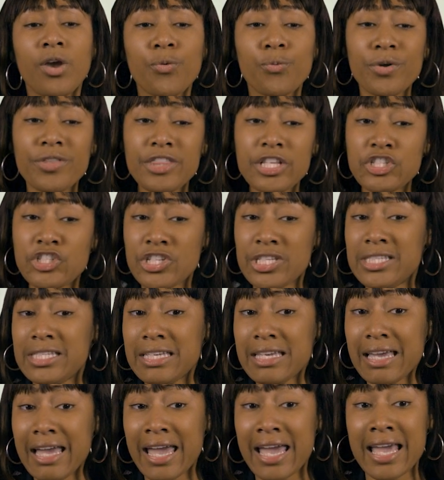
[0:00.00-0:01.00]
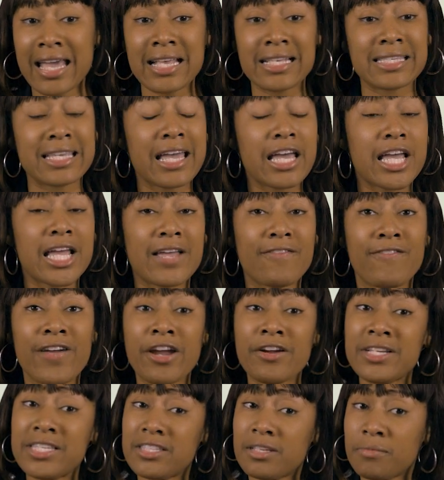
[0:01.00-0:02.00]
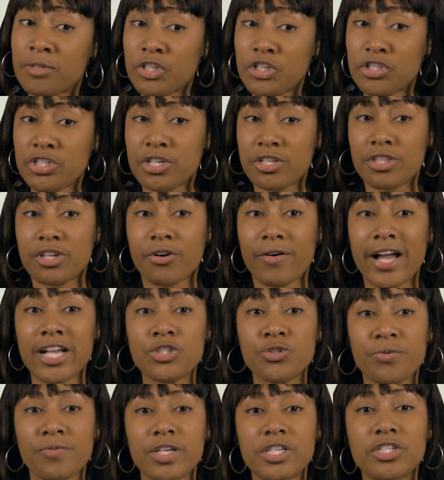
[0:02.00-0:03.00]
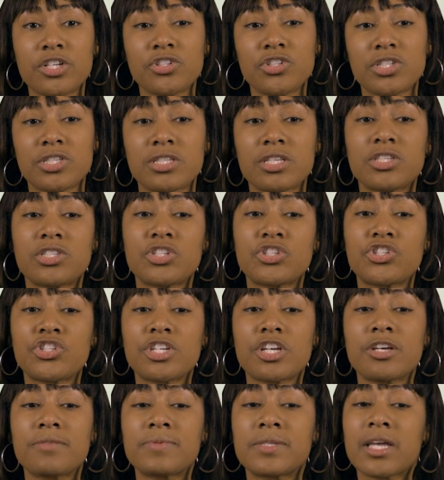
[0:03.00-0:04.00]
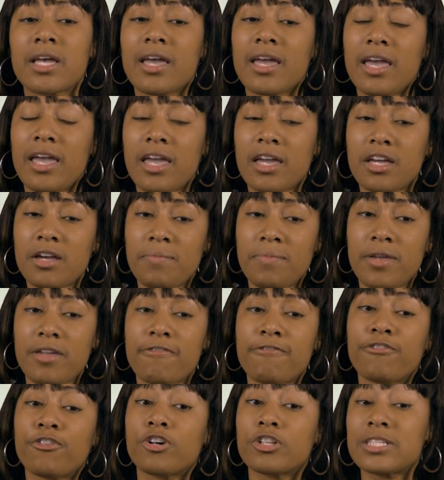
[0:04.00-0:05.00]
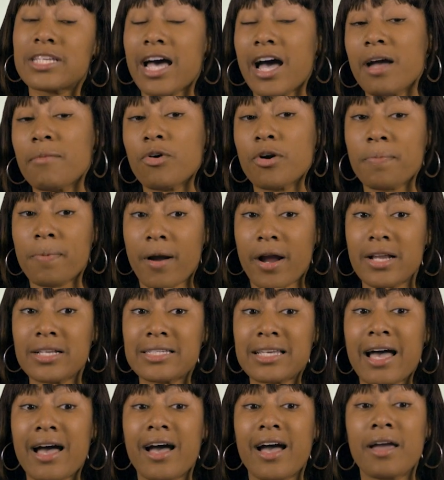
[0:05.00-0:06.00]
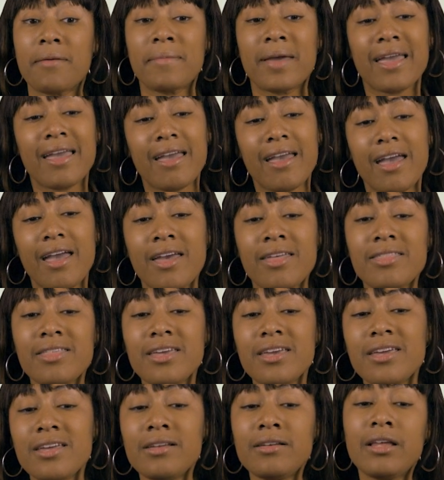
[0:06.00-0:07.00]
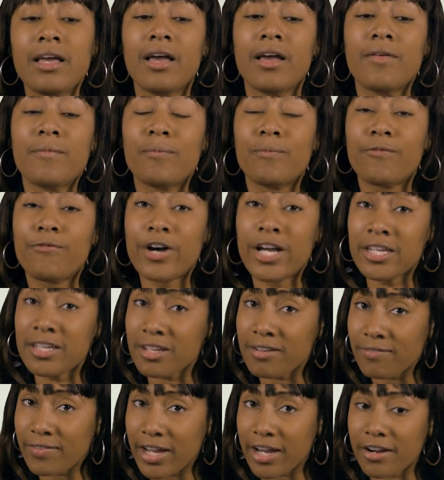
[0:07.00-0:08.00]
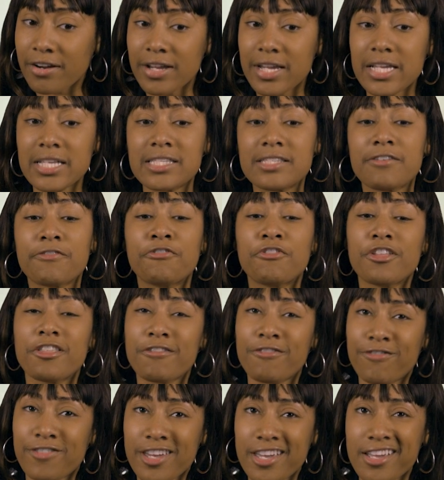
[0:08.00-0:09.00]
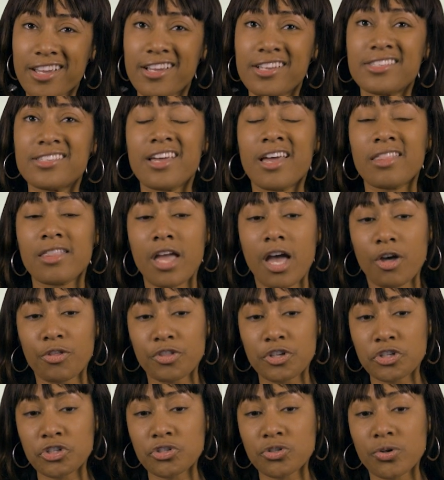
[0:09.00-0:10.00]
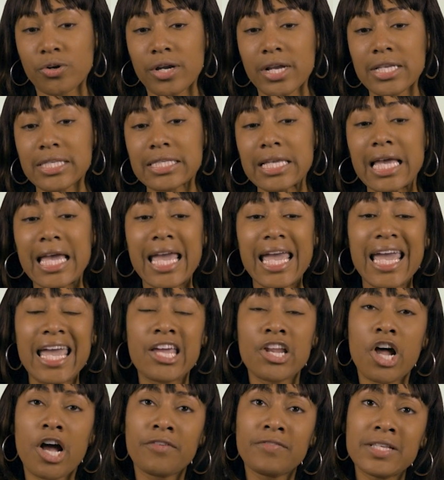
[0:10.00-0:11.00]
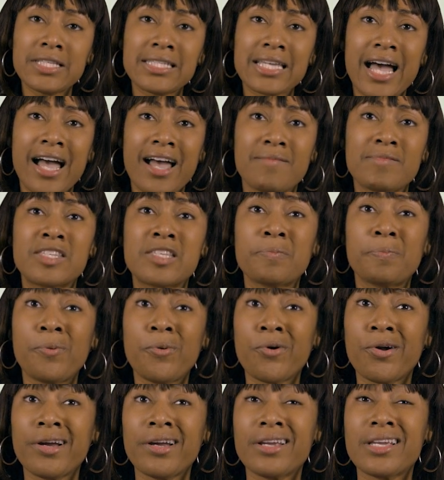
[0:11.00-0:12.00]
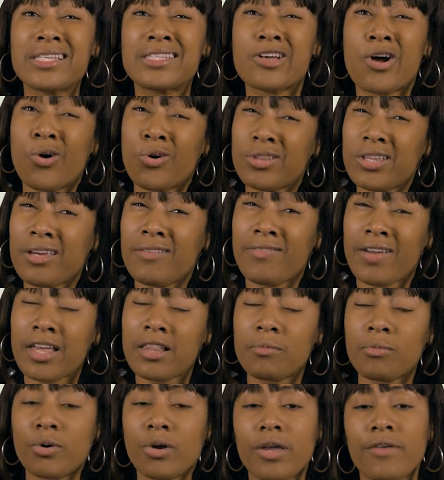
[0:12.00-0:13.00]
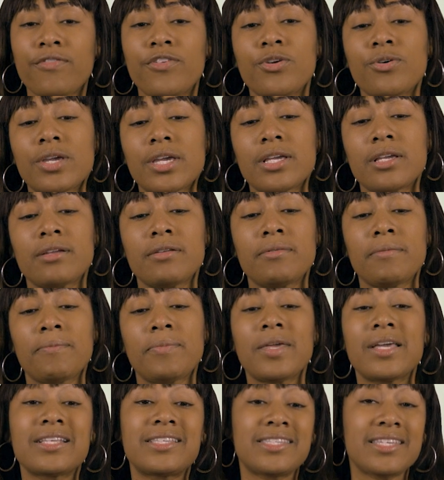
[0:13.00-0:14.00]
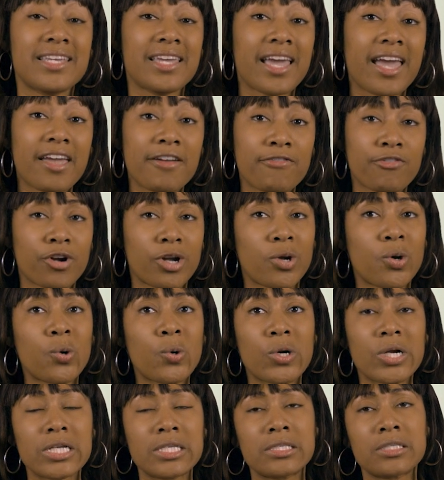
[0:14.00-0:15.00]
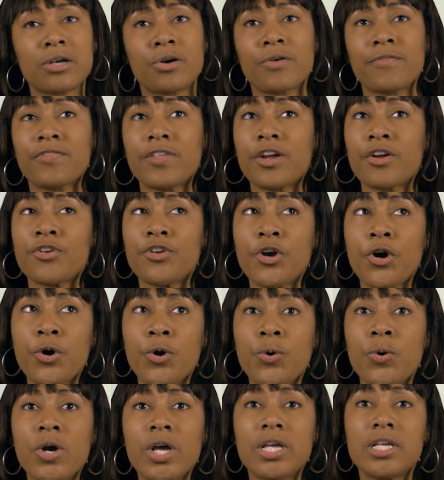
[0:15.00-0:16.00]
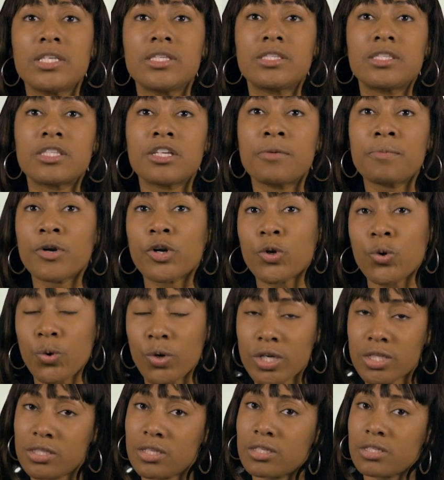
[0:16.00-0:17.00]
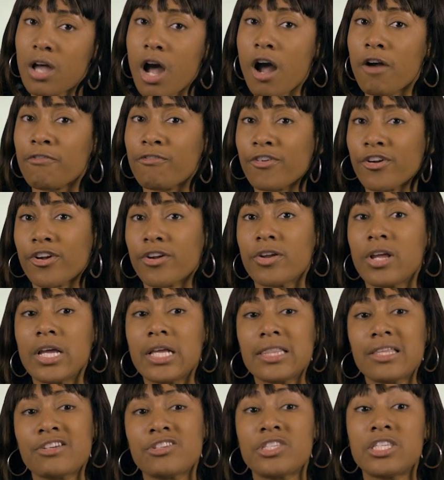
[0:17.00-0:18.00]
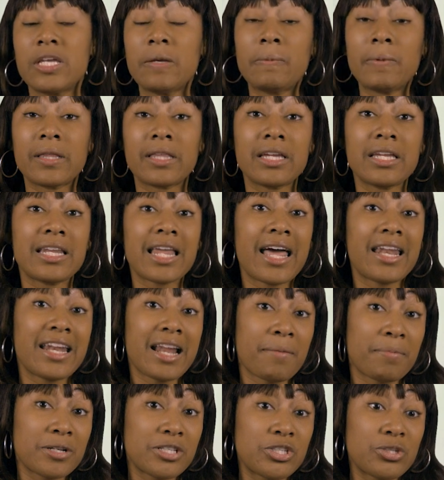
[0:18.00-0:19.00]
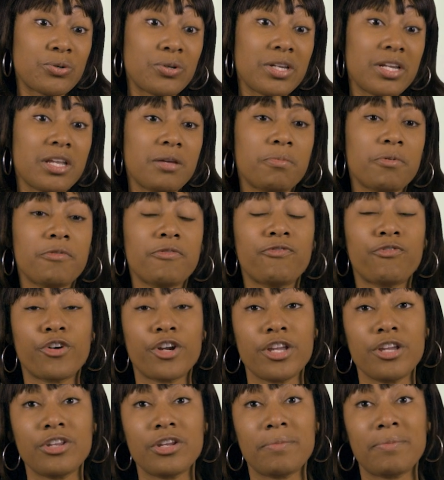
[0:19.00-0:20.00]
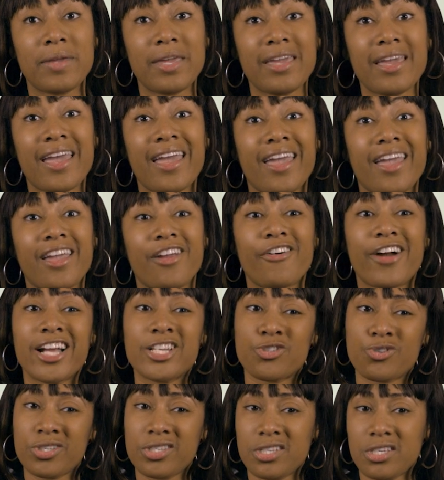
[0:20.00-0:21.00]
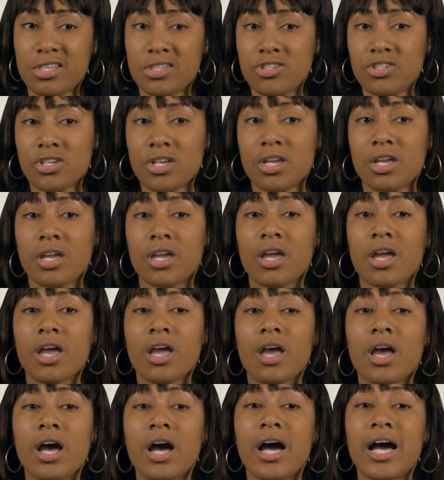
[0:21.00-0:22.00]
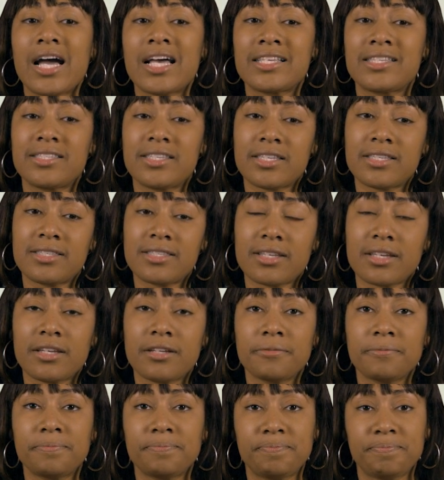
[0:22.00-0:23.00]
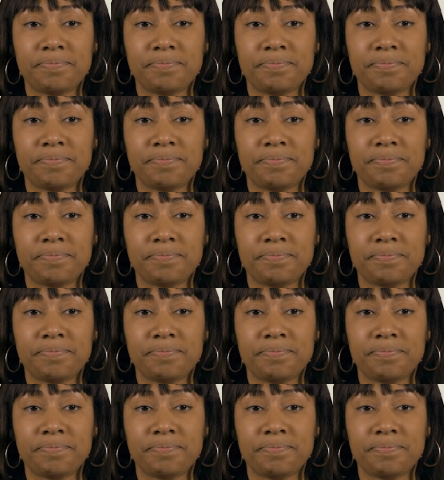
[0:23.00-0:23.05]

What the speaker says: With the GTAs, very similar to the graduate research assistantships, it could be full-time or part-time. And then funding varies for the fees and the health insurance. And oftentimes support is only available if you can be a TA for a course. So if there are no summer courses offered, there's typically not an opportunity for you to be a graduate teaching assistant.